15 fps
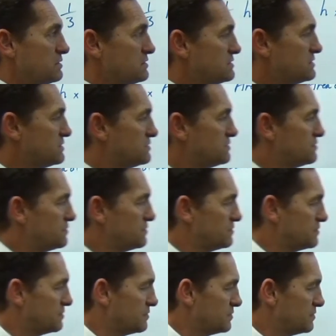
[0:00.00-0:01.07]
So
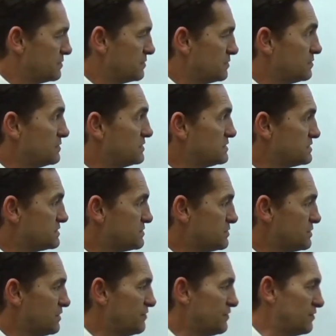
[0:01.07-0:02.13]
this is
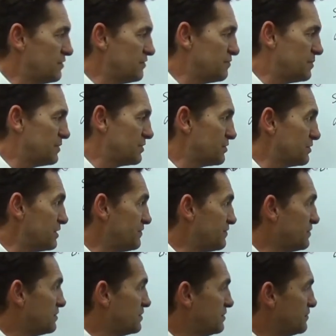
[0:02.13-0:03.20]
35 by
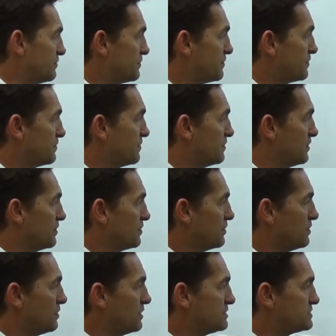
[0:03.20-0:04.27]
35, the
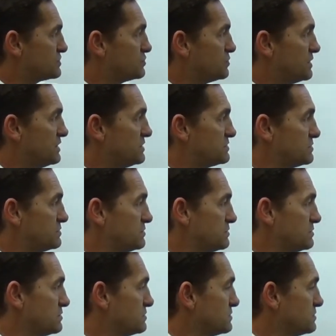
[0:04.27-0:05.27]
height's 22,